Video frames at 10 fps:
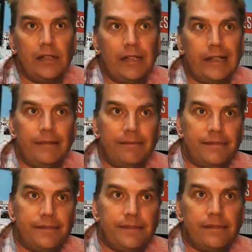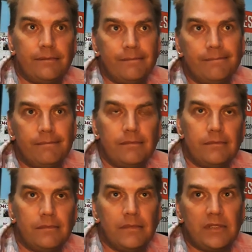
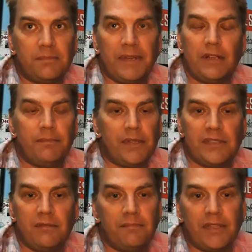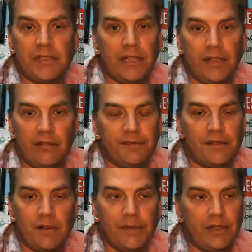It's been a busy year
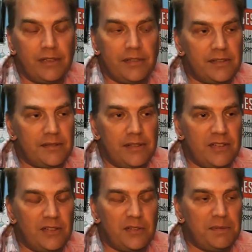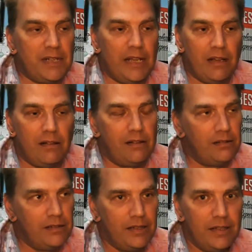for me. It's just been hell.
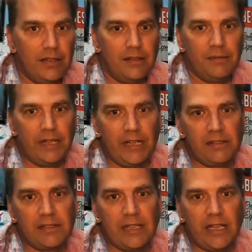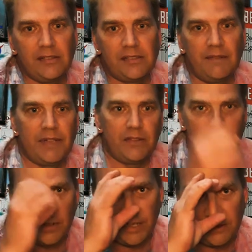But anyways, guys,
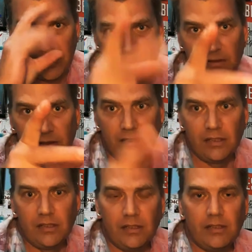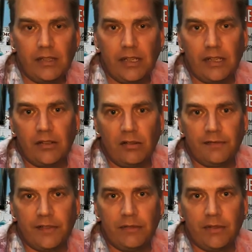73s, and
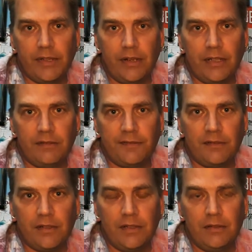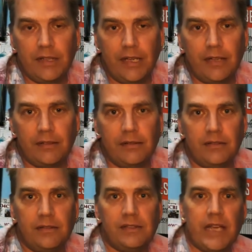hopefully we'll hear you again.
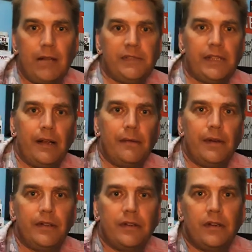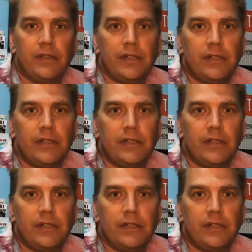This is Adam Sam Radio going